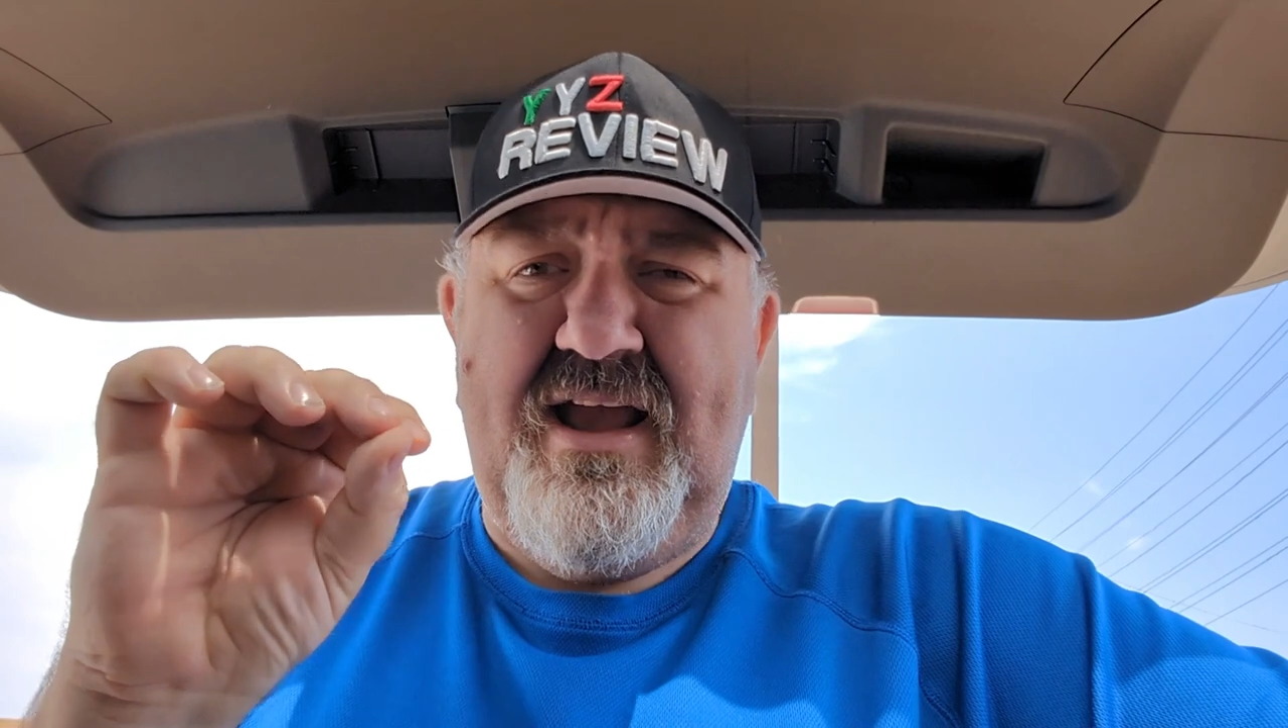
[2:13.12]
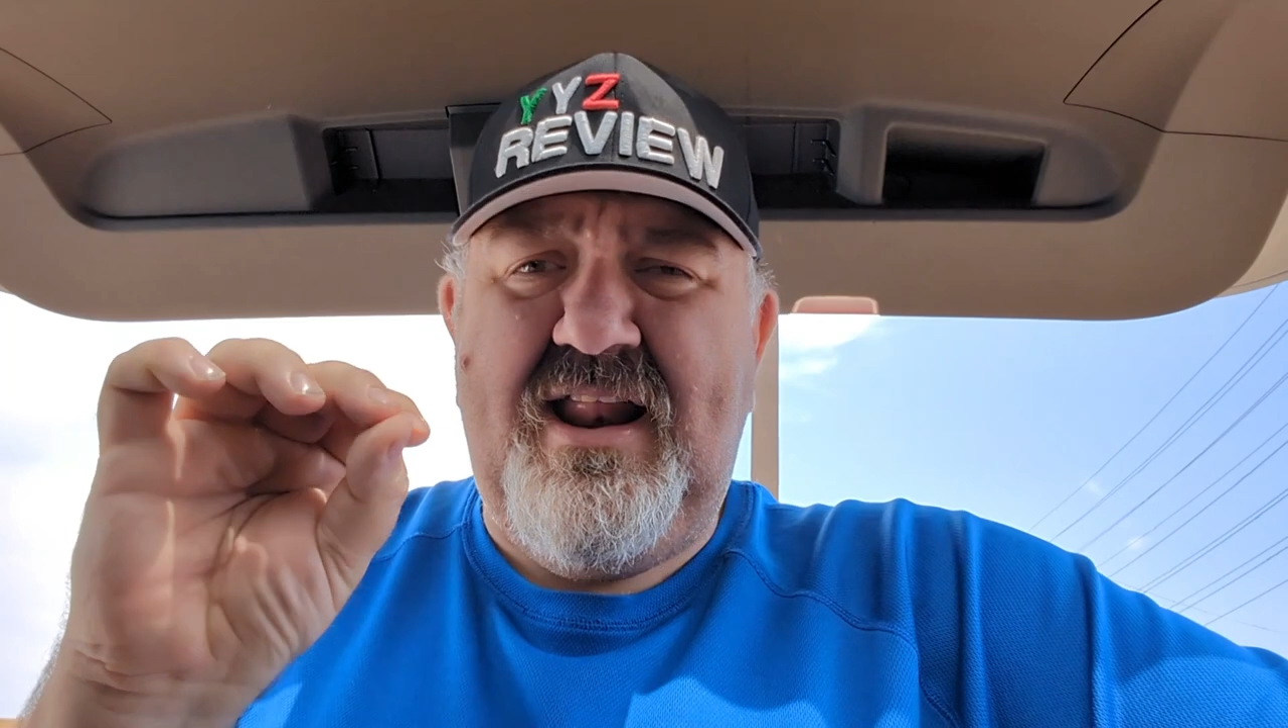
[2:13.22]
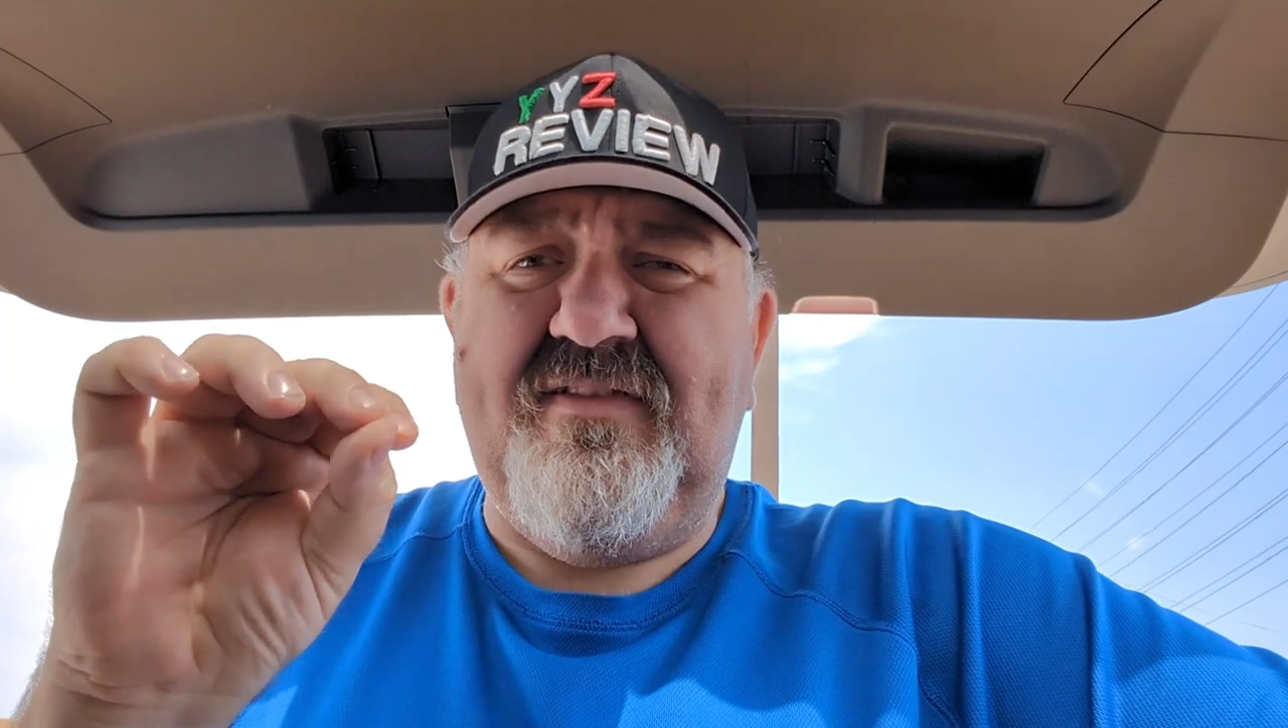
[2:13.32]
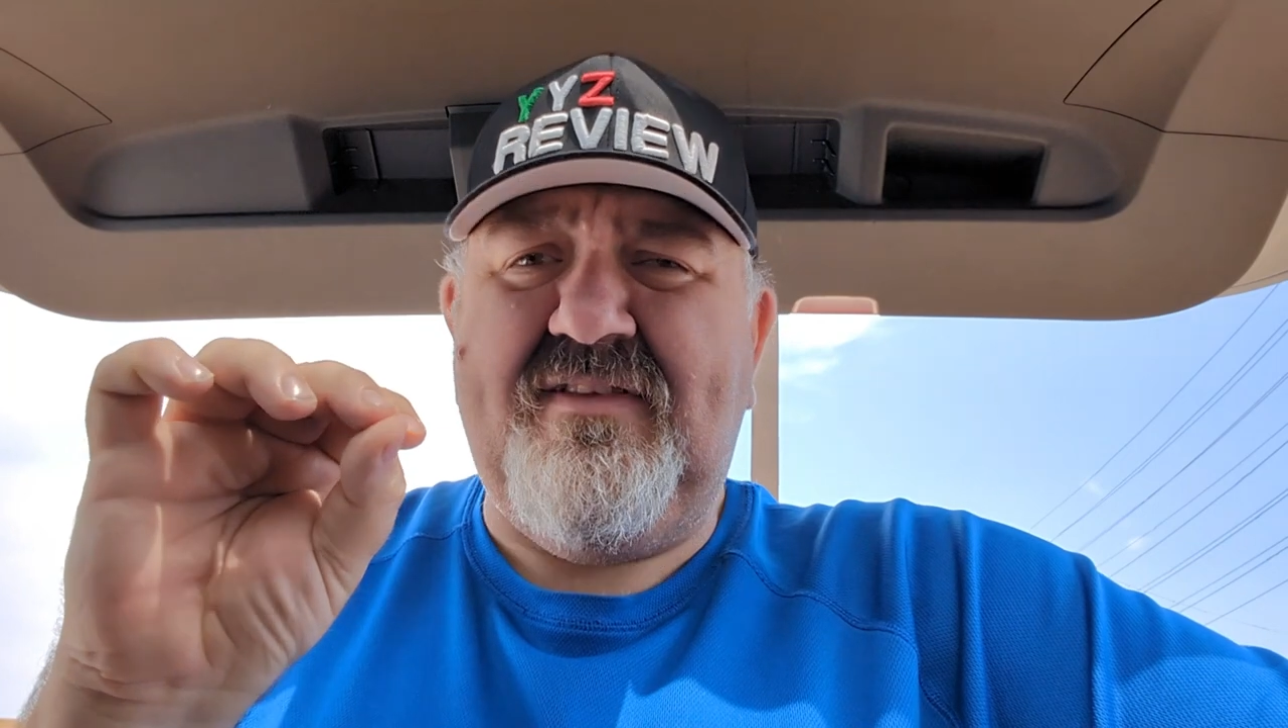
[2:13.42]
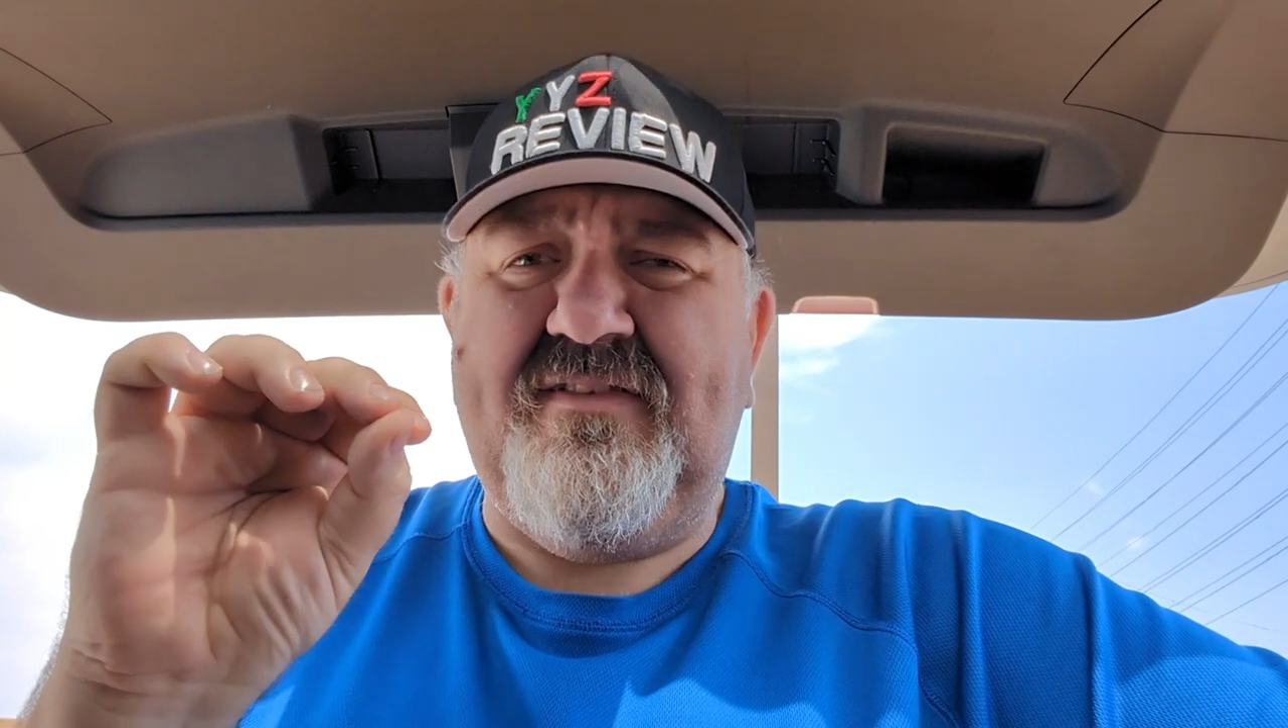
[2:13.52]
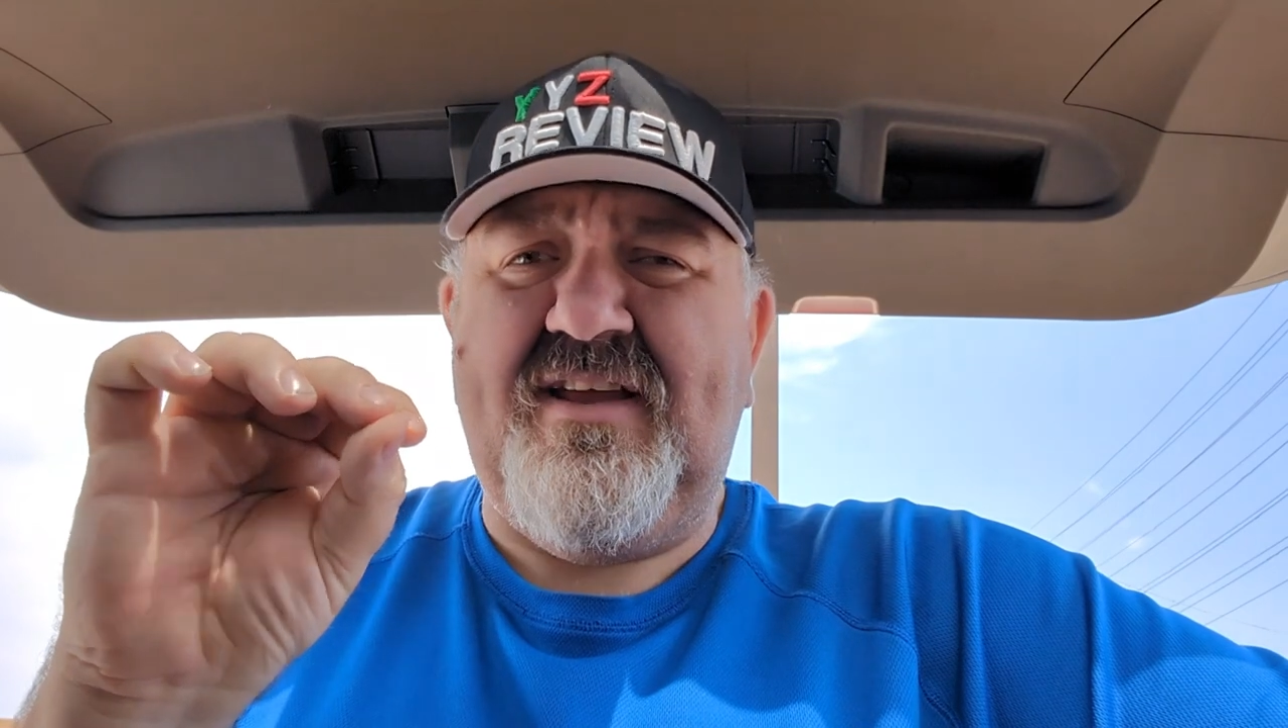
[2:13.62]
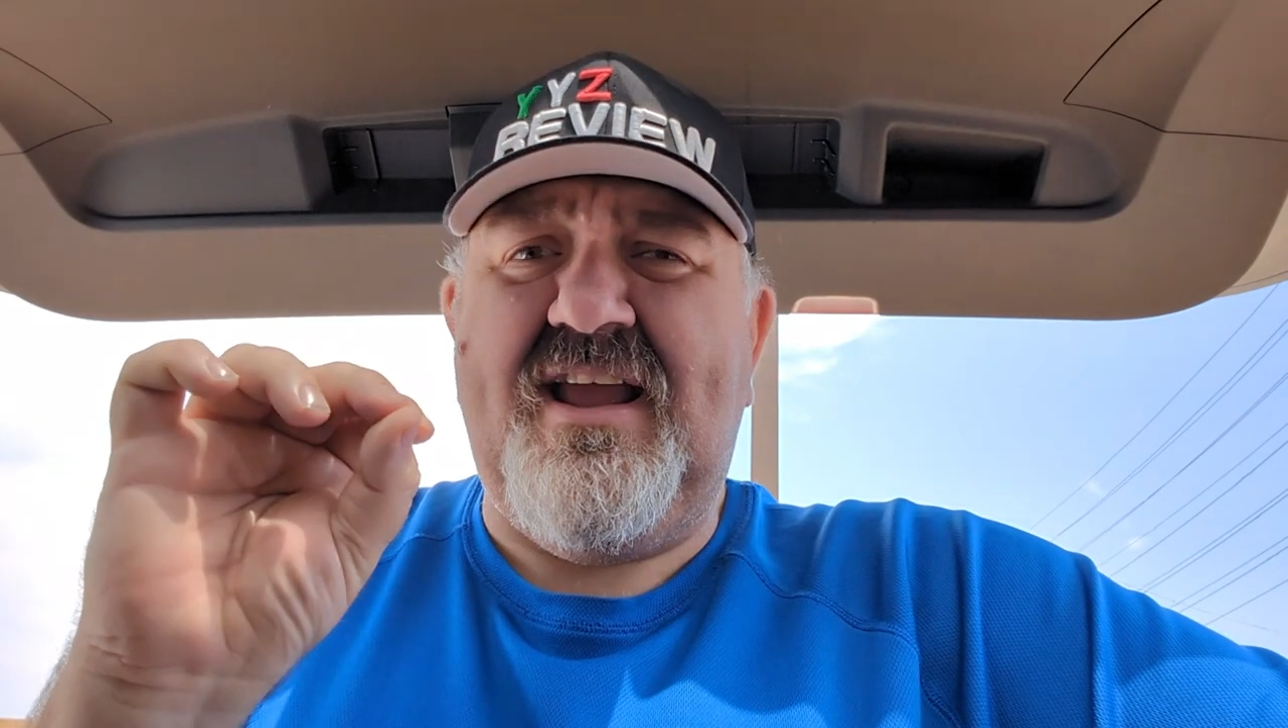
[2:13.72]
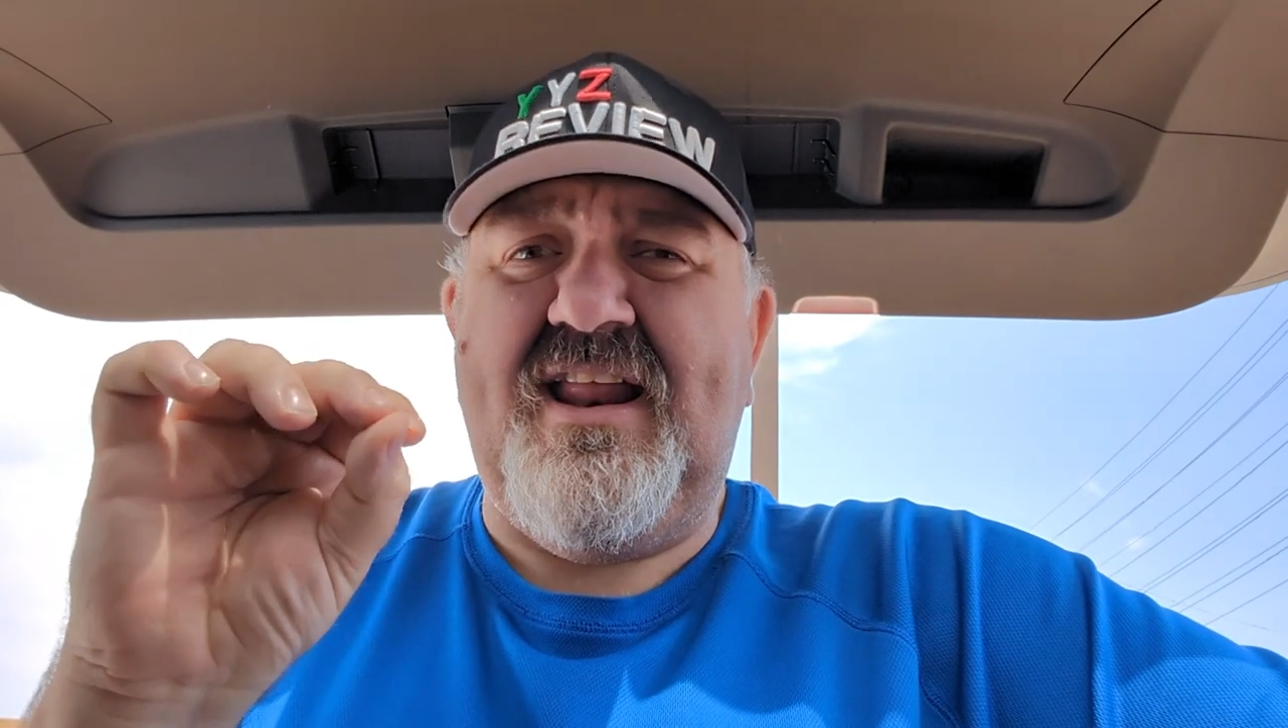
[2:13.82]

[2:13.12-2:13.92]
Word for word: It hit, it's gonna